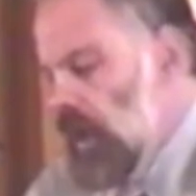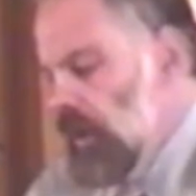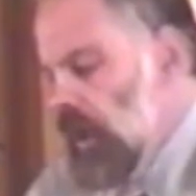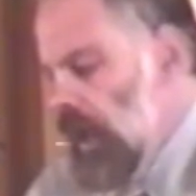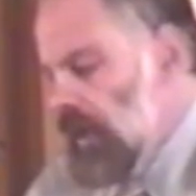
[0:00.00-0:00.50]

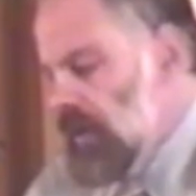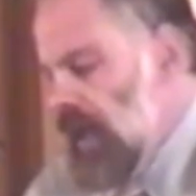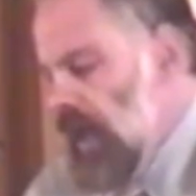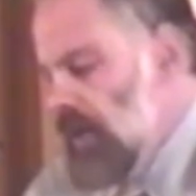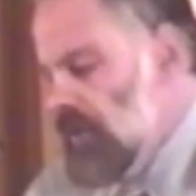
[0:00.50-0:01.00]
lying
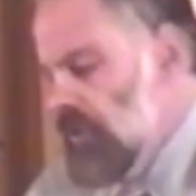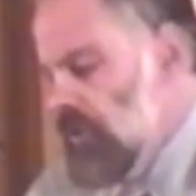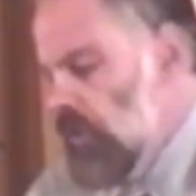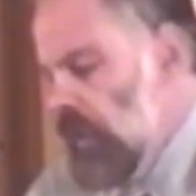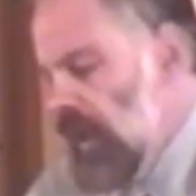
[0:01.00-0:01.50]
tangent to
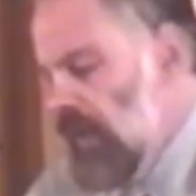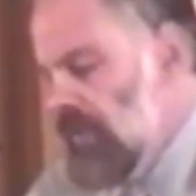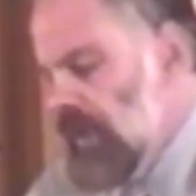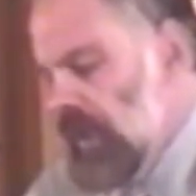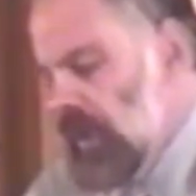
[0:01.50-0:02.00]
what
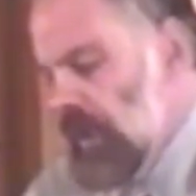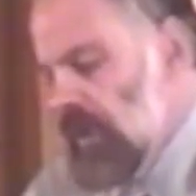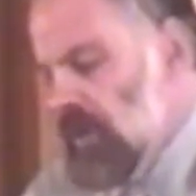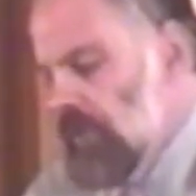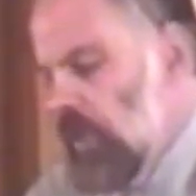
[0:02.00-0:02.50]
evidently is
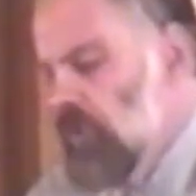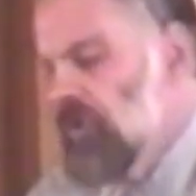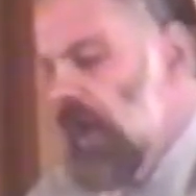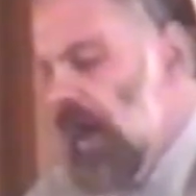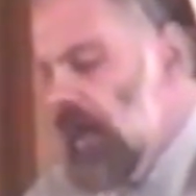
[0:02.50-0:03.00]
the most
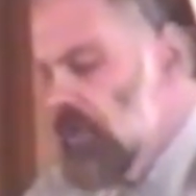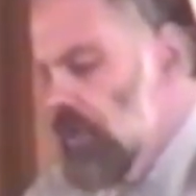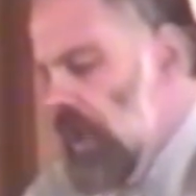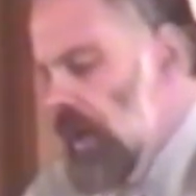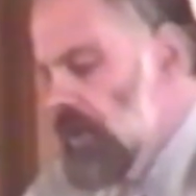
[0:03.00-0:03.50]

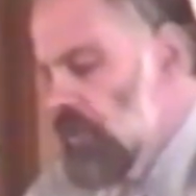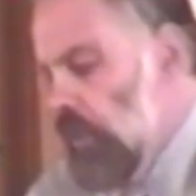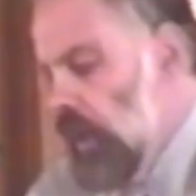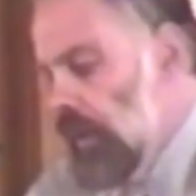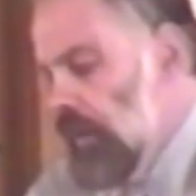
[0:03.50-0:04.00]
actualized
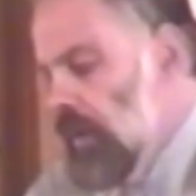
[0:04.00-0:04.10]
one,